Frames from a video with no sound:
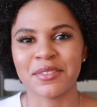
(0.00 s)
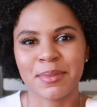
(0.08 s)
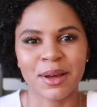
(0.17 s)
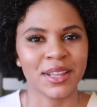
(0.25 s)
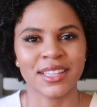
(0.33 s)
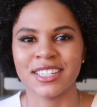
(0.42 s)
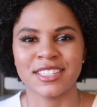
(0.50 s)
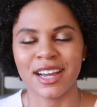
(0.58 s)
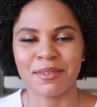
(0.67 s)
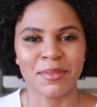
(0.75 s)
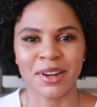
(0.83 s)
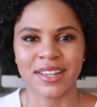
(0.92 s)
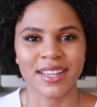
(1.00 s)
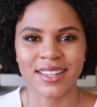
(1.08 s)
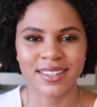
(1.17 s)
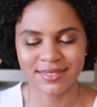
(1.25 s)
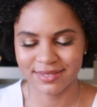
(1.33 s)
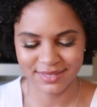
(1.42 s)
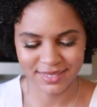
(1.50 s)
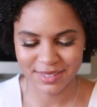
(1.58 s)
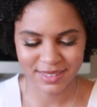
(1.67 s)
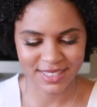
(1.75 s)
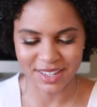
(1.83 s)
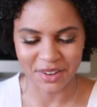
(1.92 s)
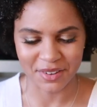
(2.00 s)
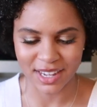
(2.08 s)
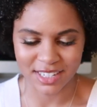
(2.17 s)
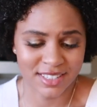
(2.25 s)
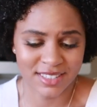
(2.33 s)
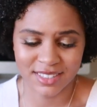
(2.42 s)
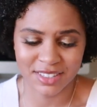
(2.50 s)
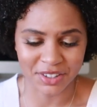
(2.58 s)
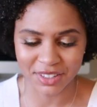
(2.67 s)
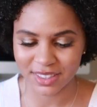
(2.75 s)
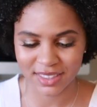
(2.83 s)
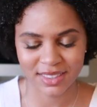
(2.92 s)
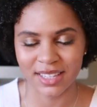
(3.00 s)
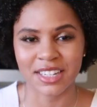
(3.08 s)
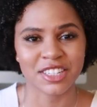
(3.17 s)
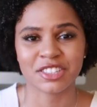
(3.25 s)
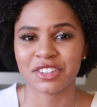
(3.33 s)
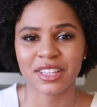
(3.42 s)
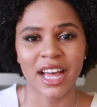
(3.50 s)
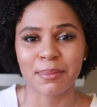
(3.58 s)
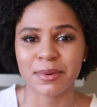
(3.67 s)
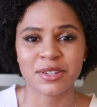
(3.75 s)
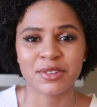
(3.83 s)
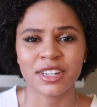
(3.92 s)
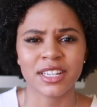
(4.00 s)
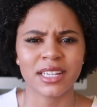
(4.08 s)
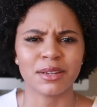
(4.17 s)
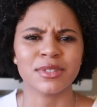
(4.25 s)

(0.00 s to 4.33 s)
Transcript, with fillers: about like the job market. So I just took, I just took the opportunity.